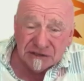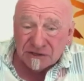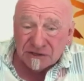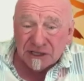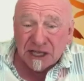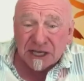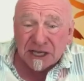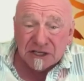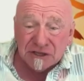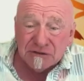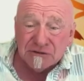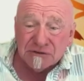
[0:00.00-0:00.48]

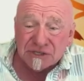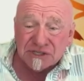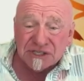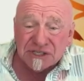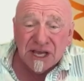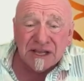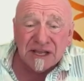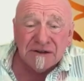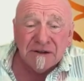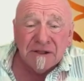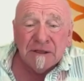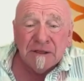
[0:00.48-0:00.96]
like you
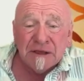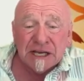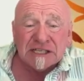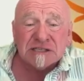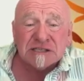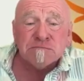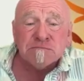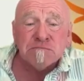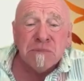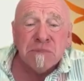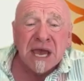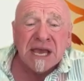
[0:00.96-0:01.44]
said,
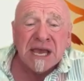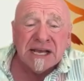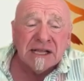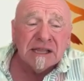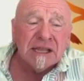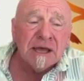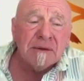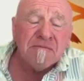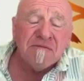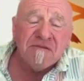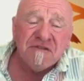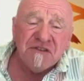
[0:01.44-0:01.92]
is
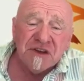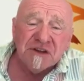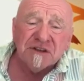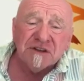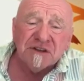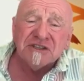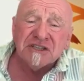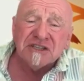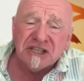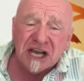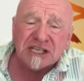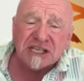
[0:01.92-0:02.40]
making them
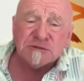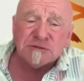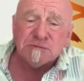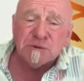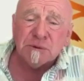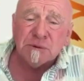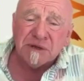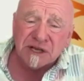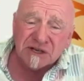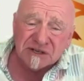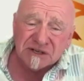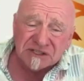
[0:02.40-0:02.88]
feel
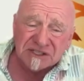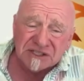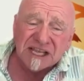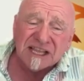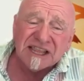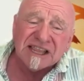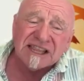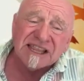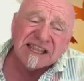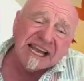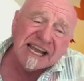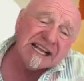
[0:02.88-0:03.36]
desperate because
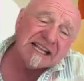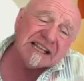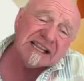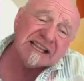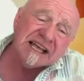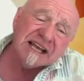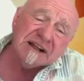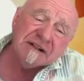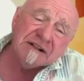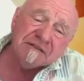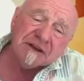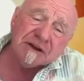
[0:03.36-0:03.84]
they
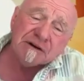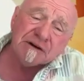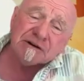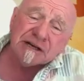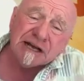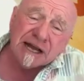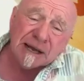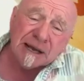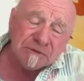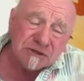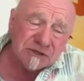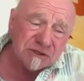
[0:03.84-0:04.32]
think
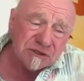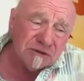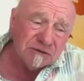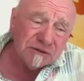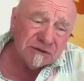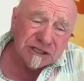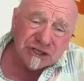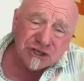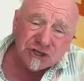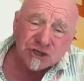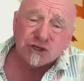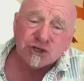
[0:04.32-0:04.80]
they're
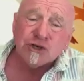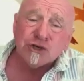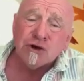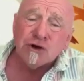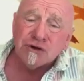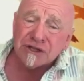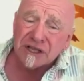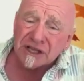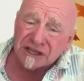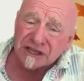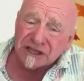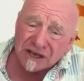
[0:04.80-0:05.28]
absolutely
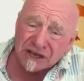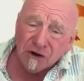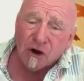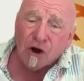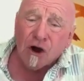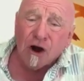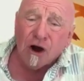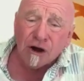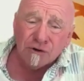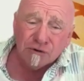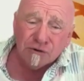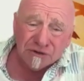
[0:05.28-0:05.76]
sure that they
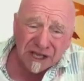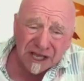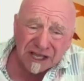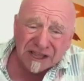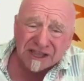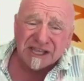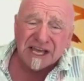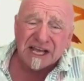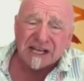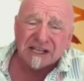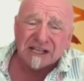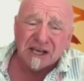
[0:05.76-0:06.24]
are who
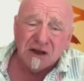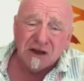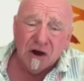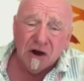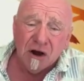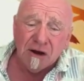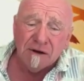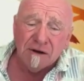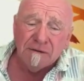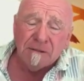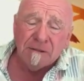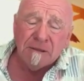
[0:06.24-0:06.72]
they think they
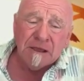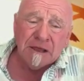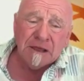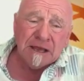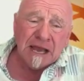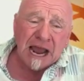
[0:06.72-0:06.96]
are.